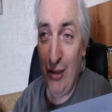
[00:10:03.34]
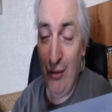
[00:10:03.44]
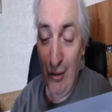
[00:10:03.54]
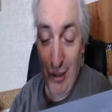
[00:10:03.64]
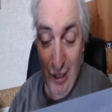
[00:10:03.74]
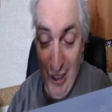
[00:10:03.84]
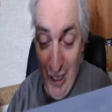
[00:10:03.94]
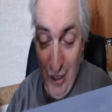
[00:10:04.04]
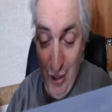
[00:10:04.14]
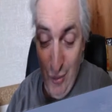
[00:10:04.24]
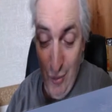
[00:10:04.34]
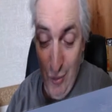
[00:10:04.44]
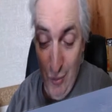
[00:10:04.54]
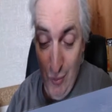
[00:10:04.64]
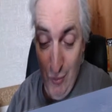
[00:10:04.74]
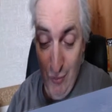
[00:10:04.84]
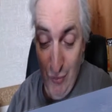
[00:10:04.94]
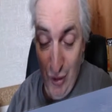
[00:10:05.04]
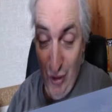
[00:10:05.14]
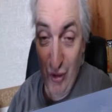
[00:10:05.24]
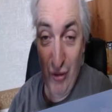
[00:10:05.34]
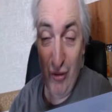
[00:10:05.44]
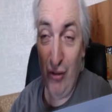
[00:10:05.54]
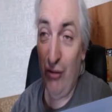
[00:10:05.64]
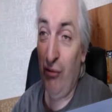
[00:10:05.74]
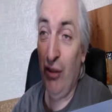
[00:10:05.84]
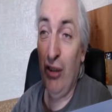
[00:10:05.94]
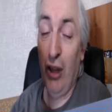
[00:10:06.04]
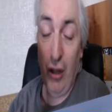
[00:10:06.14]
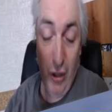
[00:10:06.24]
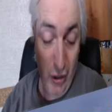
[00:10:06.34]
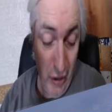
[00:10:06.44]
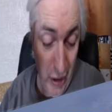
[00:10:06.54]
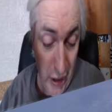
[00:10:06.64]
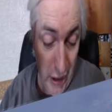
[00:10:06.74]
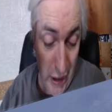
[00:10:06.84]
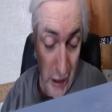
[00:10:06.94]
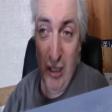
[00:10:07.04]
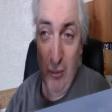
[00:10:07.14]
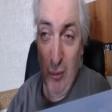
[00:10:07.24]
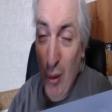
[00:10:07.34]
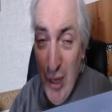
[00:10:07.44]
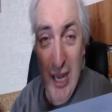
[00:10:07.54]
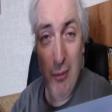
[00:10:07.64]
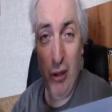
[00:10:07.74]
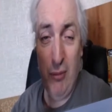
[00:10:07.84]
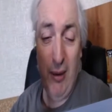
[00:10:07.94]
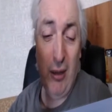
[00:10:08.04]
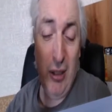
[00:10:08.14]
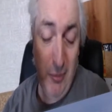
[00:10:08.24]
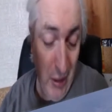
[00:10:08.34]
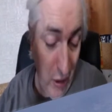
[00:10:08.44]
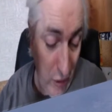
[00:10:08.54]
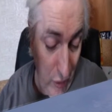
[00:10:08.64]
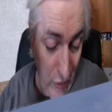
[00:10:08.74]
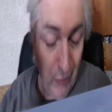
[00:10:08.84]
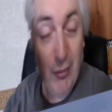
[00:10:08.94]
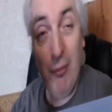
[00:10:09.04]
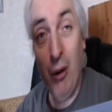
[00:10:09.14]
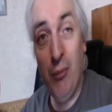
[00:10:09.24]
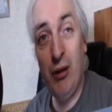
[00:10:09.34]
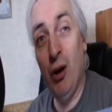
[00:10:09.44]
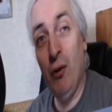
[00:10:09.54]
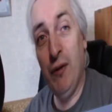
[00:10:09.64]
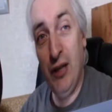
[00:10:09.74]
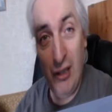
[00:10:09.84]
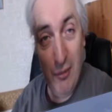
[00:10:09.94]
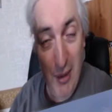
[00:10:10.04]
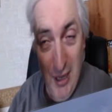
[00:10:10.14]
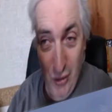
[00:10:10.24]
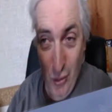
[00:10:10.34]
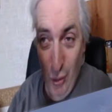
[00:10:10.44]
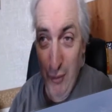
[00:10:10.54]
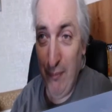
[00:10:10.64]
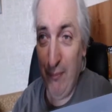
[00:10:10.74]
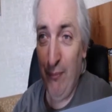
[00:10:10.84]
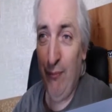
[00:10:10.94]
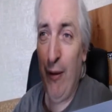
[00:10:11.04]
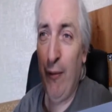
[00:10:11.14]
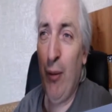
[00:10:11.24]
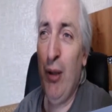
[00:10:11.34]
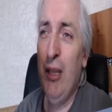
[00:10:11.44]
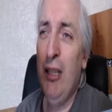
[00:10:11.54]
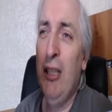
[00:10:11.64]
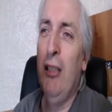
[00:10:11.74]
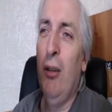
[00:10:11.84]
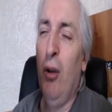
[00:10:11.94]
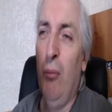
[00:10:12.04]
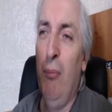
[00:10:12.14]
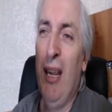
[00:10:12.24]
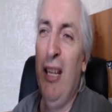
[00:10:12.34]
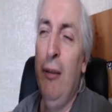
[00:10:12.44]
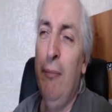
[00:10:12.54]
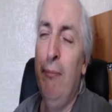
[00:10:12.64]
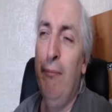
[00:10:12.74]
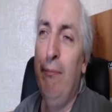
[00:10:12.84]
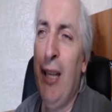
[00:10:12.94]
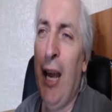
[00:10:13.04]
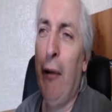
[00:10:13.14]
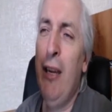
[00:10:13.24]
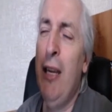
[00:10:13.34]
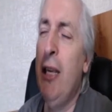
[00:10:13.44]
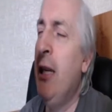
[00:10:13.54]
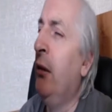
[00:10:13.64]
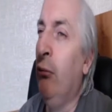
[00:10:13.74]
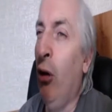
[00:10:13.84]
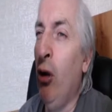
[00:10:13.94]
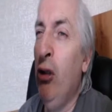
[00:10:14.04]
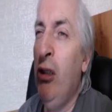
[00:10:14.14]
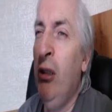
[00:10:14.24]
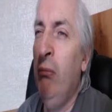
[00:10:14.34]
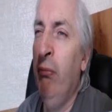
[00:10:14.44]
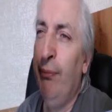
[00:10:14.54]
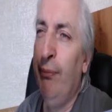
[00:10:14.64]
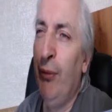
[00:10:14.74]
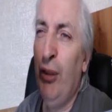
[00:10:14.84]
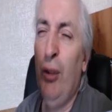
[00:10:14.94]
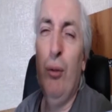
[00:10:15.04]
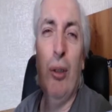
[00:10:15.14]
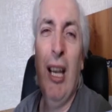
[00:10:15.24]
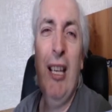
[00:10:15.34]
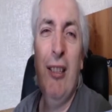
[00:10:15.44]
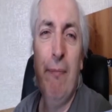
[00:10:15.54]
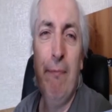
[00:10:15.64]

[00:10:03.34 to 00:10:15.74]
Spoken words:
will continue just to trundle on. We won't hear much about it because, you know, at the moment, COVID is the main story for everyone. Or Meghan, Harry, the royals. It's the usual case.